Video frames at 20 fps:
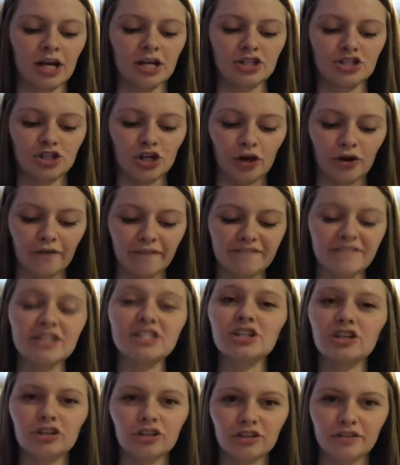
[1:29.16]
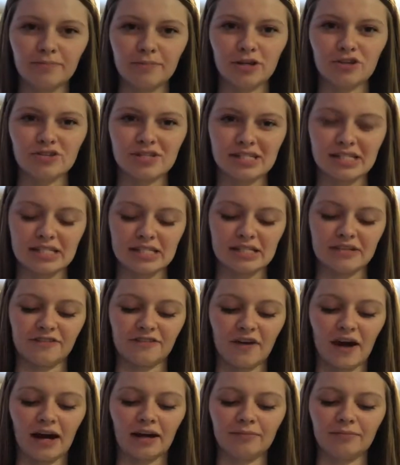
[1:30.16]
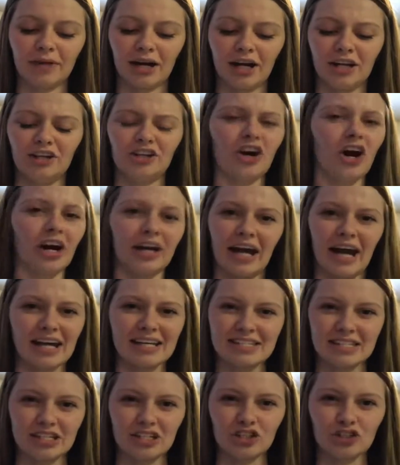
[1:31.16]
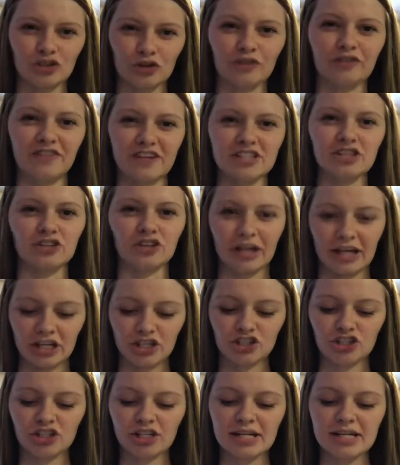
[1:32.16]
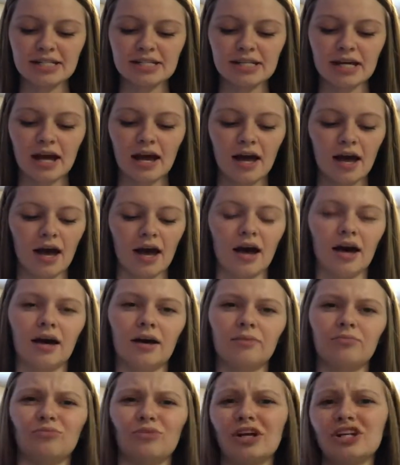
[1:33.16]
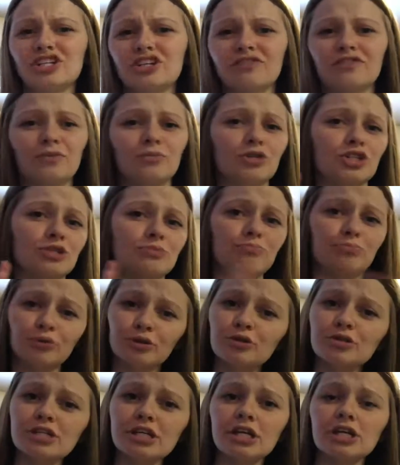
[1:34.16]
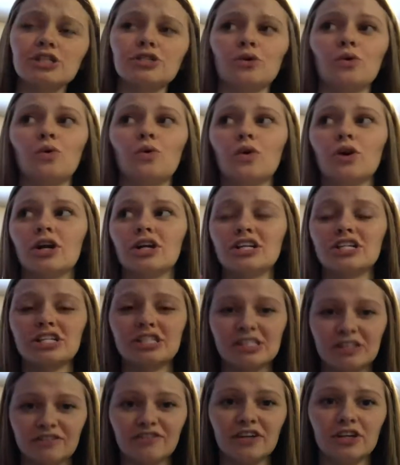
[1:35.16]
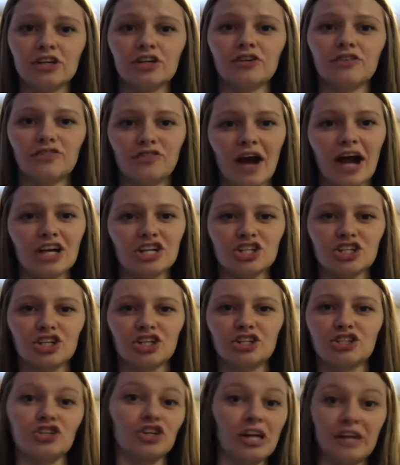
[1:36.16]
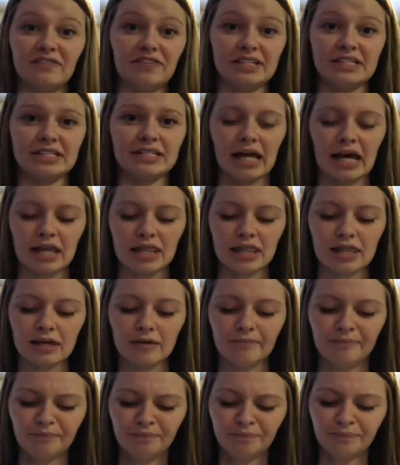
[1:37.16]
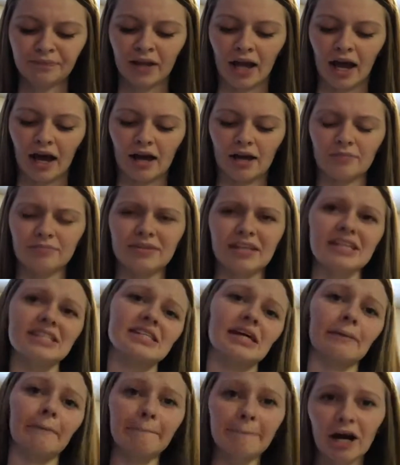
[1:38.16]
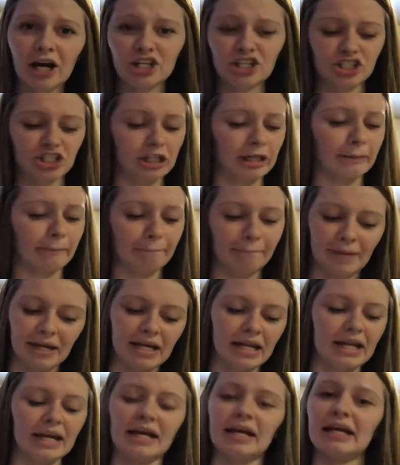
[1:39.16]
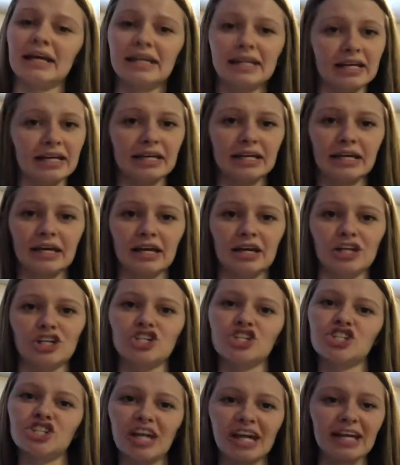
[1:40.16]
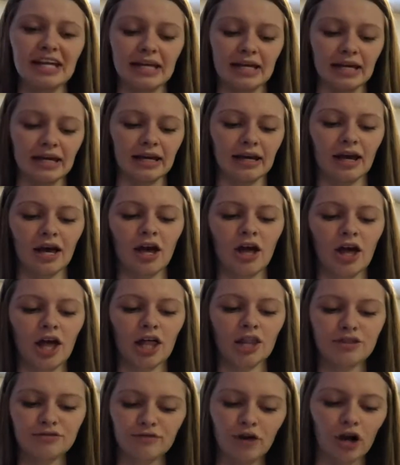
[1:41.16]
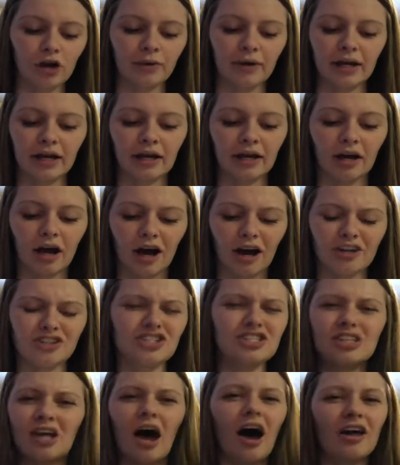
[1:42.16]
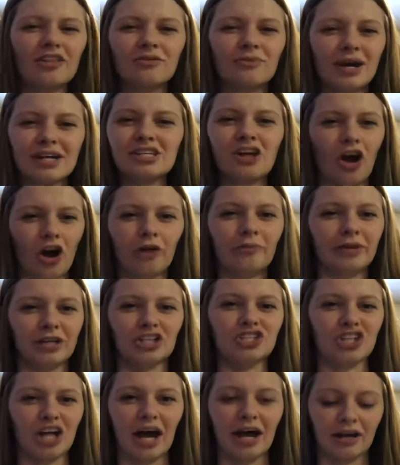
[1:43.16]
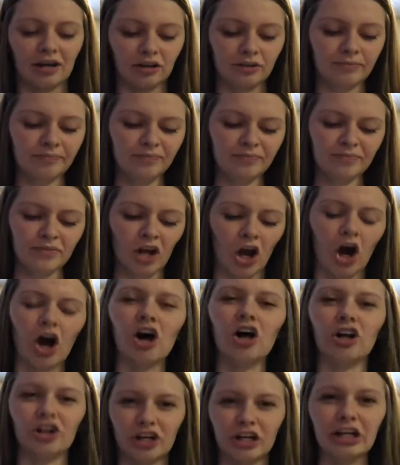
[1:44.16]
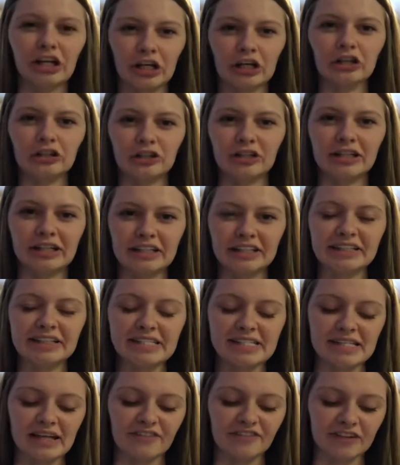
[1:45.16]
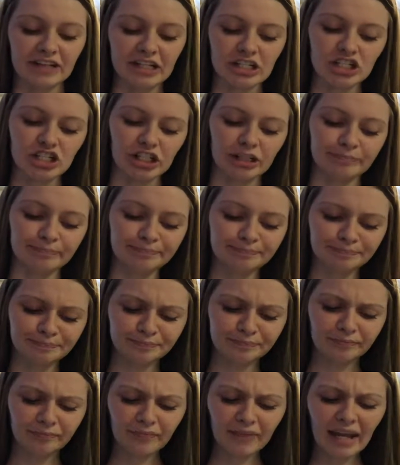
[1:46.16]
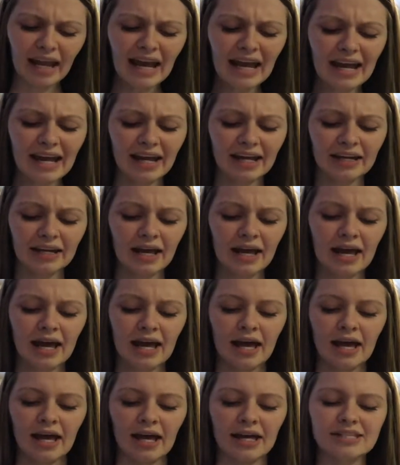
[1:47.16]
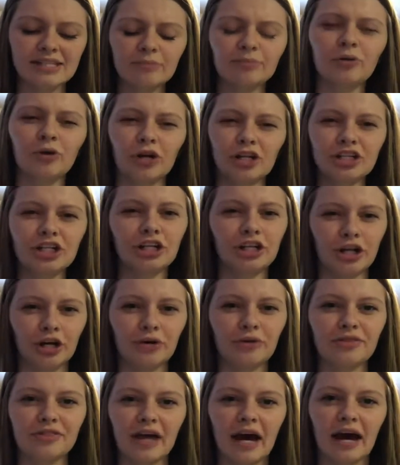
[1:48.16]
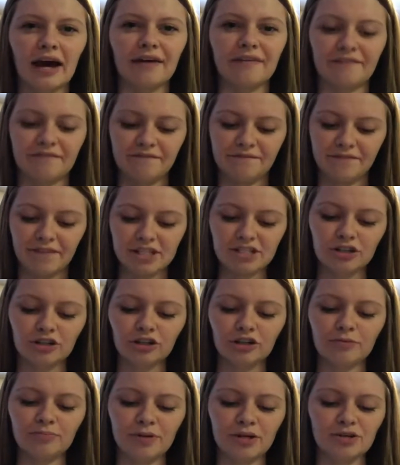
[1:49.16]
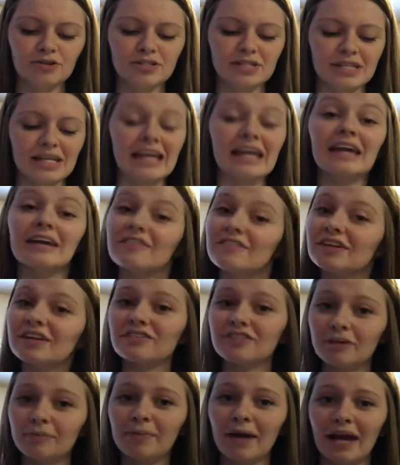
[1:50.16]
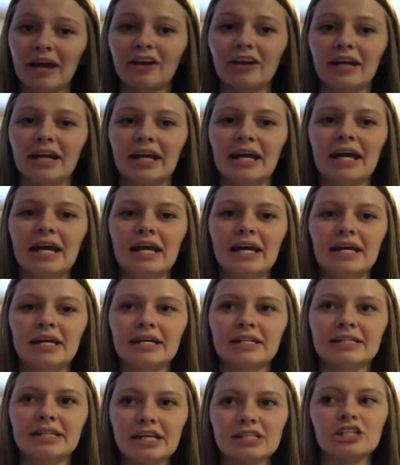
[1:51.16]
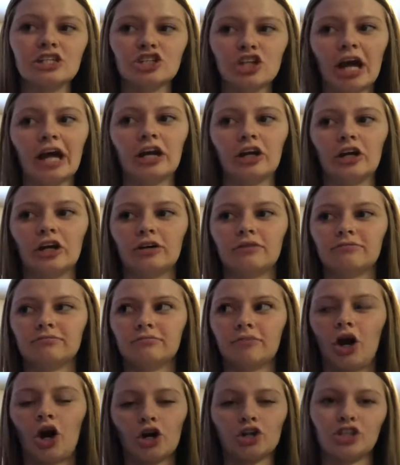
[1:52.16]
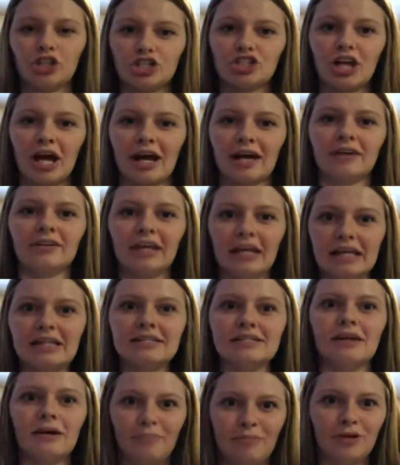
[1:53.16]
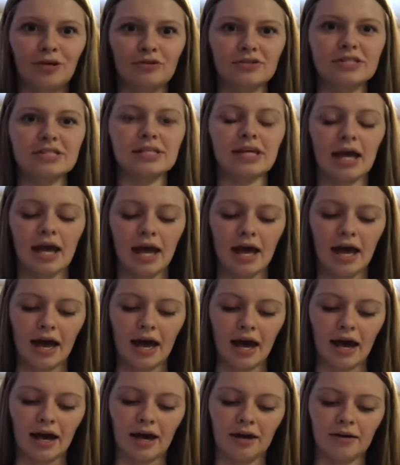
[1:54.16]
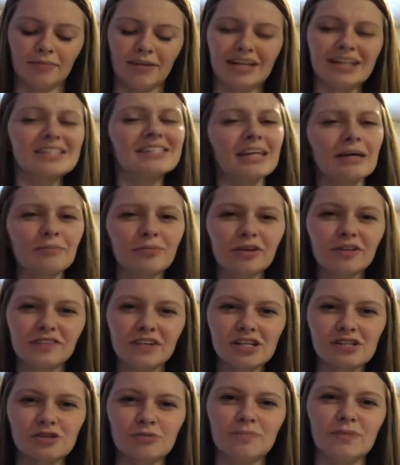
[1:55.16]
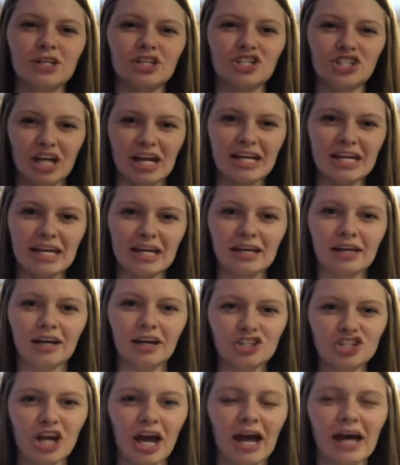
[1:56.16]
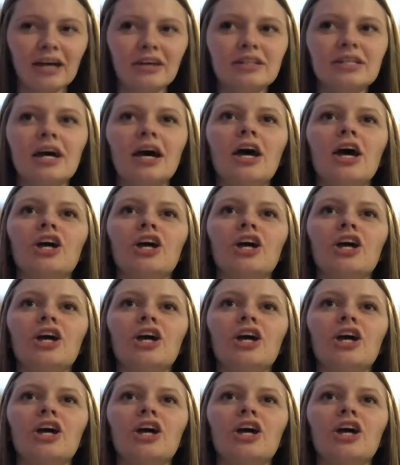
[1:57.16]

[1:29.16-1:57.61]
So physical abuse is defined by non-accidental physical injuries, ranging from just bruises or severe fractures or even death. Things like punching, beating, kicking, shaking, throwing, just otherwise harming a child, all are included in this definition. And it's important to note that physical abuse, even if the parent doesn't try to hurt the child, is abuse. An example of this would be shaking a child.